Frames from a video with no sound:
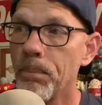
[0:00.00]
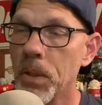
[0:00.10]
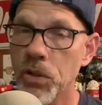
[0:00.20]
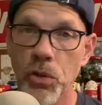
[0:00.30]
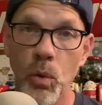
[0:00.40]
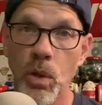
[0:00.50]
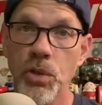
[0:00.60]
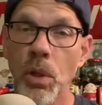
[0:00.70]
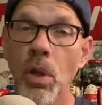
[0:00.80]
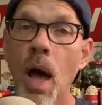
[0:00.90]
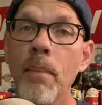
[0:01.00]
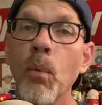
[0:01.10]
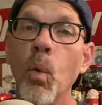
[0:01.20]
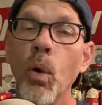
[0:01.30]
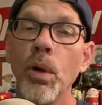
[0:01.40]
because there was a lot
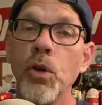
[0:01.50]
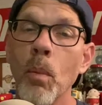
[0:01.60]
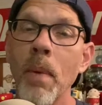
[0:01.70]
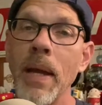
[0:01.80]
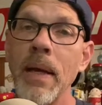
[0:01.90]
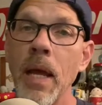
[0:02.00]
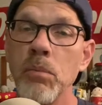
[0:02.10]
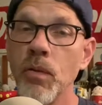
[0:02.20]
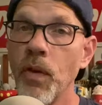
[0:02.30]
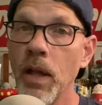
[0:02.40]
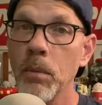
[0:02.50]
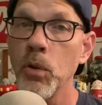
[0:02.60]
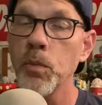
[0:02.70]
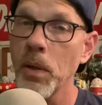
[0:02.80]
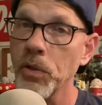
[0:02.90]
more domain names available,
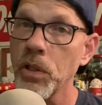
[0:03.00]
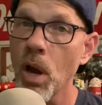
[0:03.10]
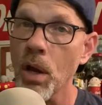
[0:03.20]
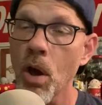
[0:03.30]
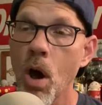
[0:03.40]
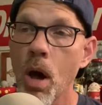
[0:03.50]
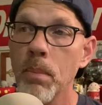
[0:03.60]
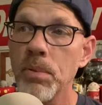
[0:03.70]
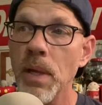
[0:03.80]
especially .coms.